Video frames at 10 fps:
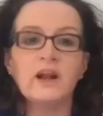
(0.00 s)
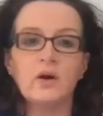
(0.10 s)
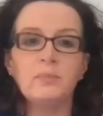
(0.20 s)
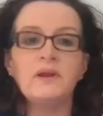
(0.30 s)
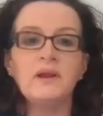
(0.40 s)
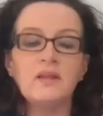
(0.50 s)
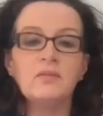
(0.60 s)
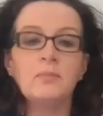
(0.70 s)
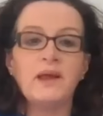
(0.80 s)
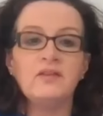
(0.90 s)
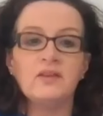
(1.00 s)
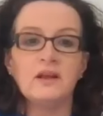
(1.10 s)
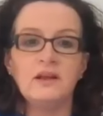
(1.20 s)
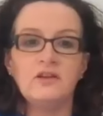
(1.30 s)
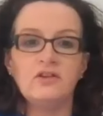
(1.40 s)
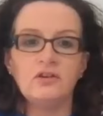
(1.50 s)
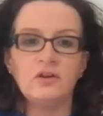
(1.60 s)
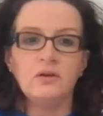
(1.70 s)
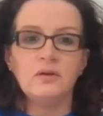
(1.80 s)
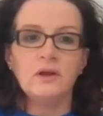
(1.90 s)
therapy is basically
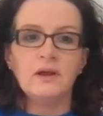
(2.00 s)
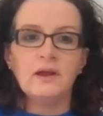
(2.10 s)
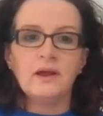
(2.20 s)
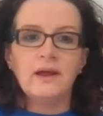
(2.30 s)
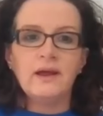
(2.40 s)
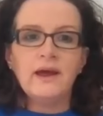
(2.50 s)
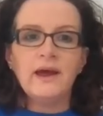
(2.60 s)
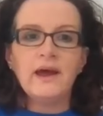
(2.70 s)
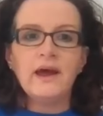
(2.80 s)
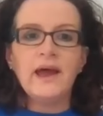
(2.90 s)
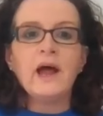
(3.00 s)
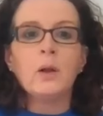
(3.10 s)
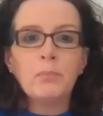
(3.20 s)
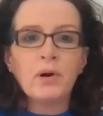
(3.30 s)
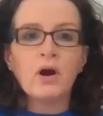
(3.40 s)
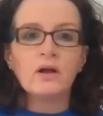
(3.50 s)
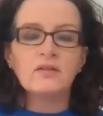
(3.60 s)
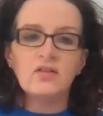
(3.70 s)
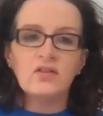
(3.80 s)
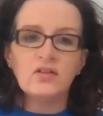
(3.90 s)
to help
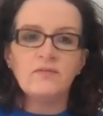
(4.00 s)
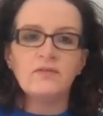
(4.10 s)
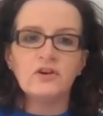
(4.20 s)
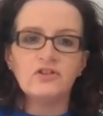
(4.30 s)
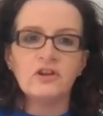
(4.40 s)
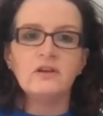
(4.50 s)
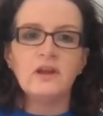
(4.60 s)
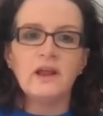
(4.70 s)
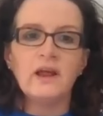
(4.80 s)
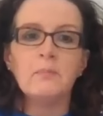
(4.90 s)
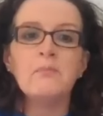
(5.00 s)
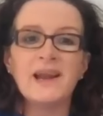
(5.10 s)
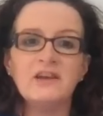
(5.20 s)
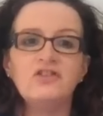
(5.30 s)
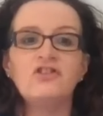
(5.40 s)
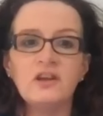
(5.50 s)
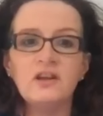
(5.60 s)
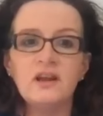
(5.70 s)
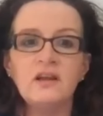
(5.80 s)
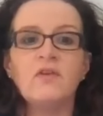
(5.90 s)
Parkinson's sufferers and manage
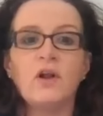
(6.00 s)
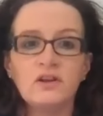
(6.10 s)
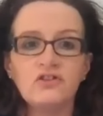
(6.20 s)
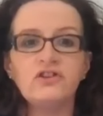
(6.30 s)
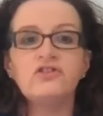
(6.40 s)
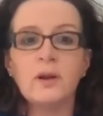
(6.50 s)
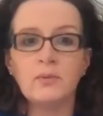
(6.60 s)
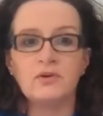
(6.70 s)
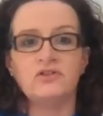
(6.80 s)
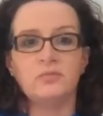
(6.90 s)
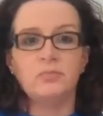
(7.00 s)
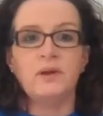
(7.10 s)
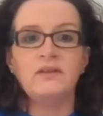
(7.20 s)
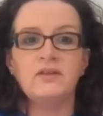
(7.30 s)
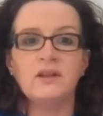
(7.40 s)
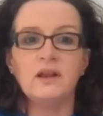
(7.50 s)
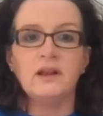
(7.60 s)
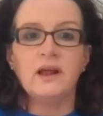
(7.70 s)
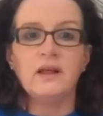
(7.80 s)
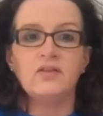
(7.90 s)
the involuntary tremors,
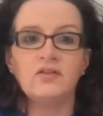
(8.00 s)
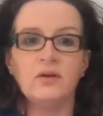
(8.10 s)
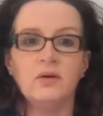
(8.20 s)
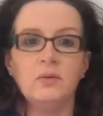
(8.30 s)
basically. Yes.